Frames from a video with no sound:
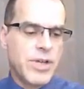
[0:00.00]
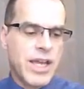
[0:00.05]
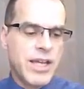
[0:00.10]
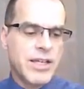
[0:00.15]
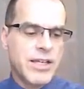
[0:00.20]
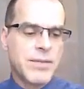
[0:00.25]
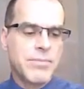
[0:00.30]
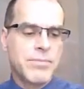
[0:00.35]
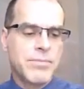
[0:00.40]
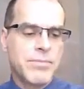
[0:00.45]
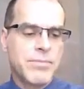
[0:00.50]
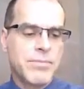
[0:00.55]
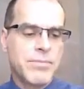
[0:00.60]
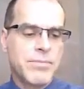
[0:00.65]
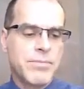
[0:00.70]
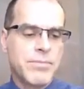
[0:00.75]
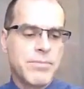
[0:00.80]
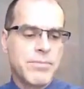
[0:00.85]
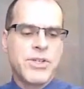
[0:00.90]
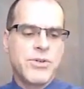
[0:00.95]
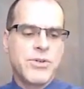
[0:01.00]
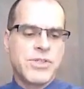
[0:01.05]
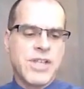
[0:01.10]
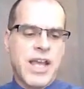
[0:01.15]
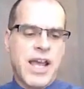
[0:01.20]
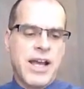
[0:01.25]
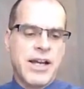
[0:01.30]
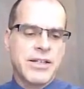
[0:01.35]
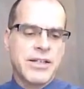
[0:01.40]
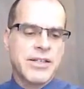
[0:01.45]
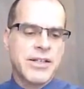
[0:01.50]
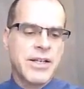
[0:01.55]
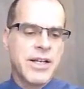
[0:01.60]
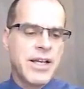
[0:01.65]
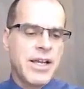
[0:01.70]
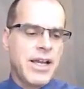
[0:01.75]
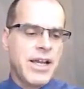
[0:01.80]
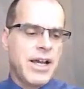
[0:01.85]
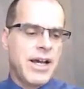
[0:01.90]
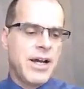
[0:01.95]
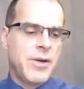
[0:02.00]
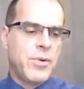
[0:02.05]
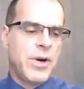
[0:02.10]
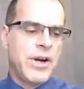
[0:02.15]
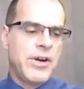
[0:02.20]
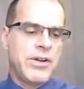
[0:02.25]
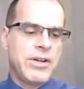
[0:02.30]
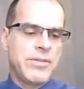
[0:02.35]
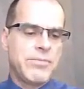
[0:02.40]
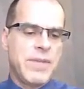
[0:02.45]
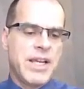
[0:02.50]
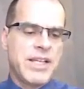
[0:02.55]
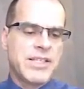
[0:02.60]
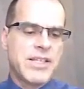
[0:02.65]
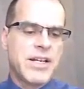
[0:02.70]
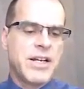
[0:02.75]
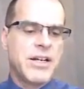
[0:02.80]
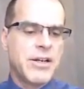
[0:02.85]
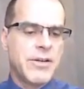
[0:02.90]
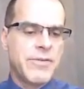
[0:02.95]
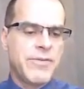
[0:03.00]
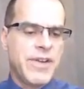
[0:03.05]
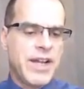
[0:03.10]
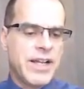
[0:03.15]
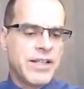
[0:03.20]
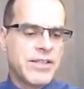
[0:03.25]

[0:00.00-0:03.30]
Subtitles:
UK Computer Misuse Act, where it makes it an